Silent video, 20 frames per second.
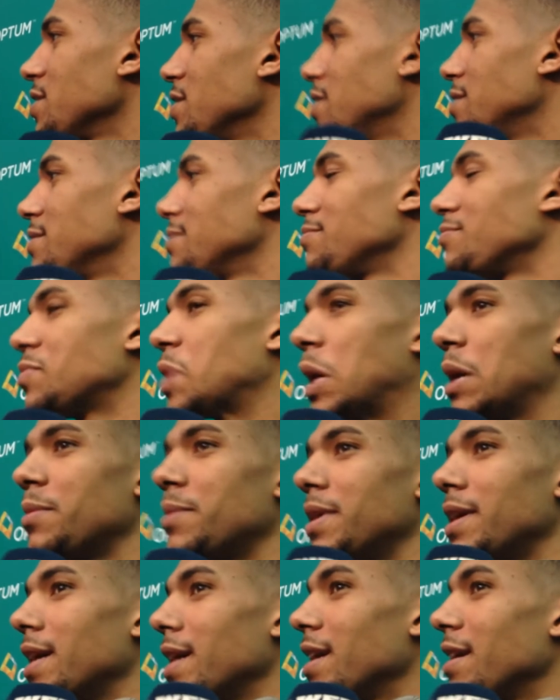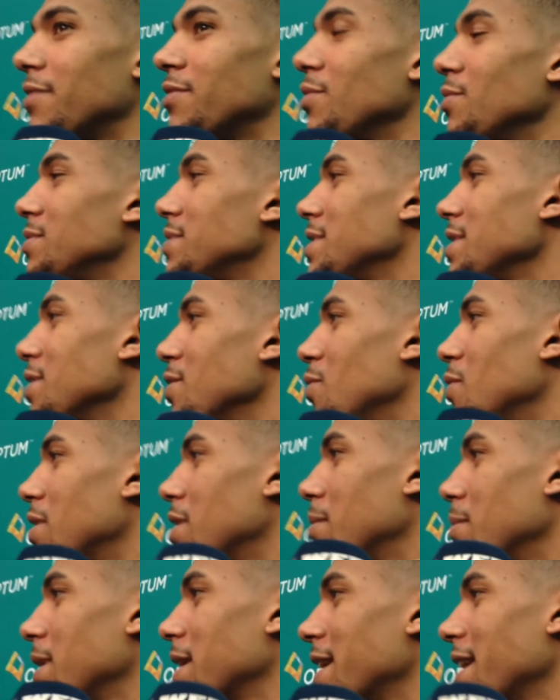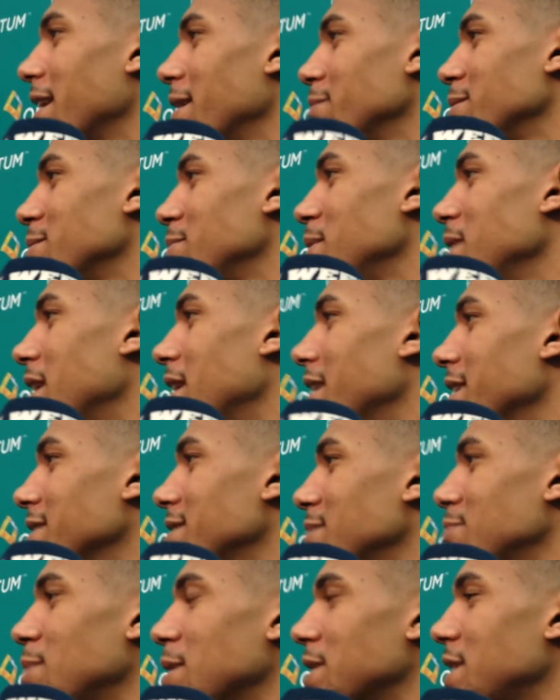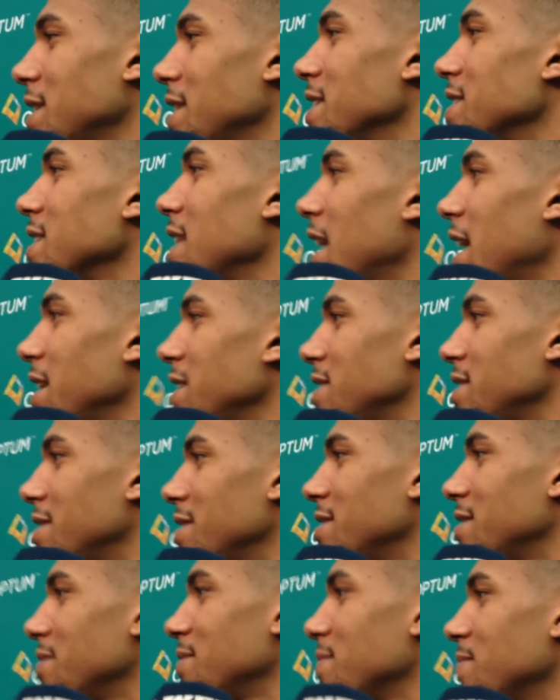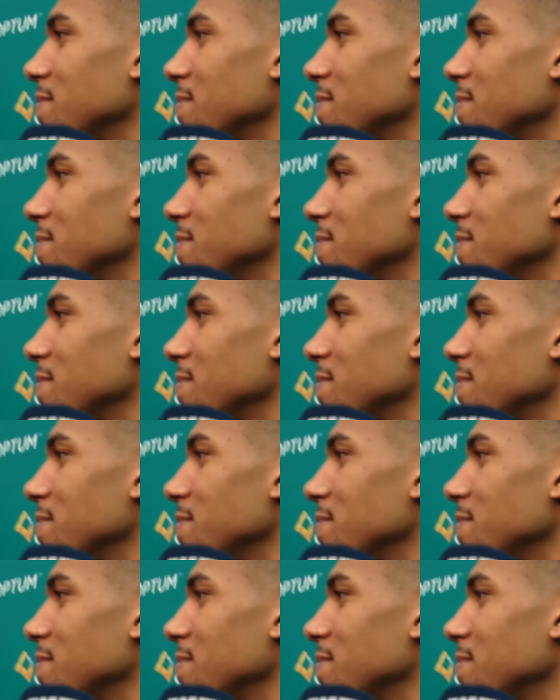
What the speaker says: so probably at every single one of my games, to be honest, especially this last year.